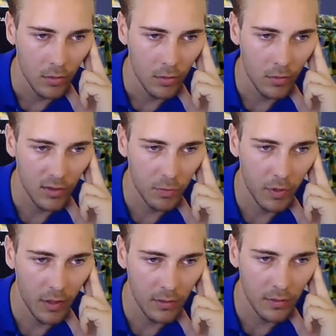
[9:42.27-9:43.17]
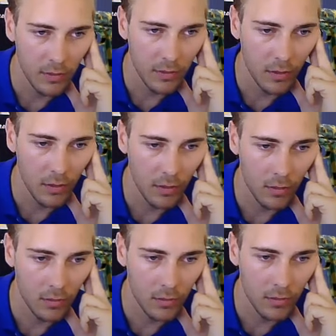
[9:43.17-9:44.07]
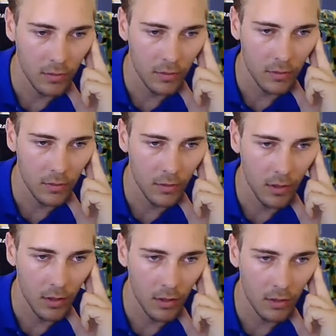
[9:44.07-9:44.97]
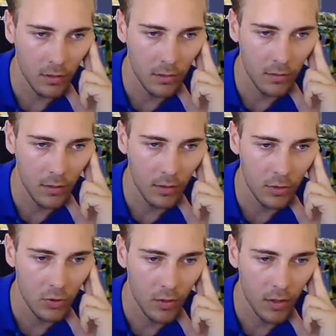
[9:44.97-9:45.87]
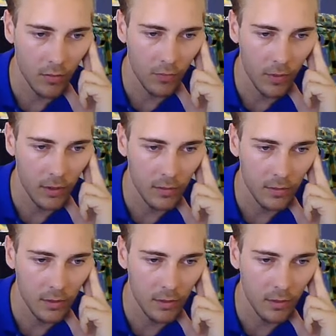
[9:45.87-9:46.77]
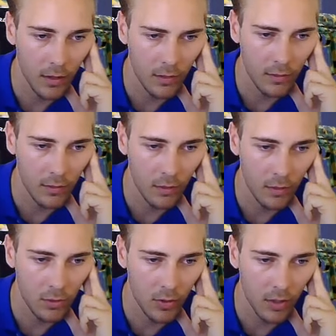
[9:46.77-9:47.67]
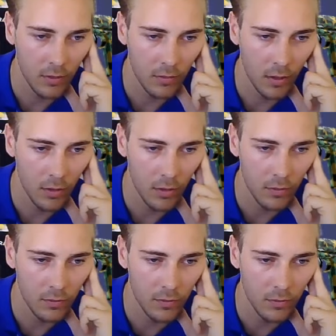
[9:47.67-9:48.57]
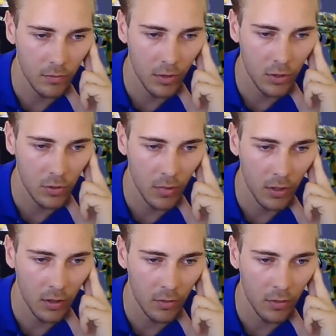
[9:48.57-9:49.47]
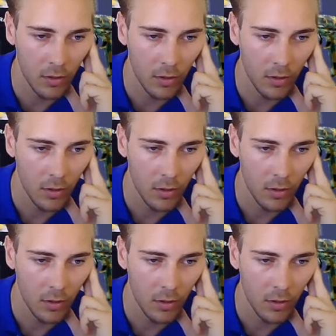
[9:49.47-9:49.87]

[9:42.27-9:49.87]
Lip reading: USPS stained, stat track, fiat tested. Let's try to not lose too much money, or